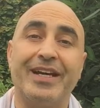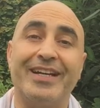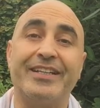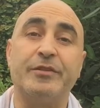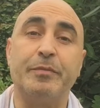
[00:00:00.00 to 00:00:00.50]
and
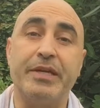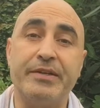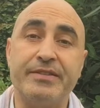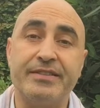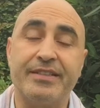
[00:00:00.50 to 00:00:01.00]

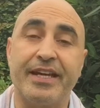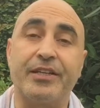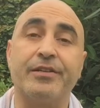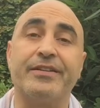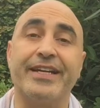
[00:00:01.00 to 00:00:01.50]
experienced and
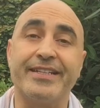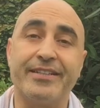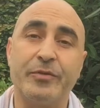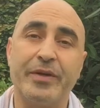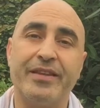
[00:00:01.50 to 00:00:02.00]
connected
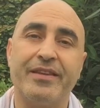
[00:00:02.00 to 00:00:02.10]
with.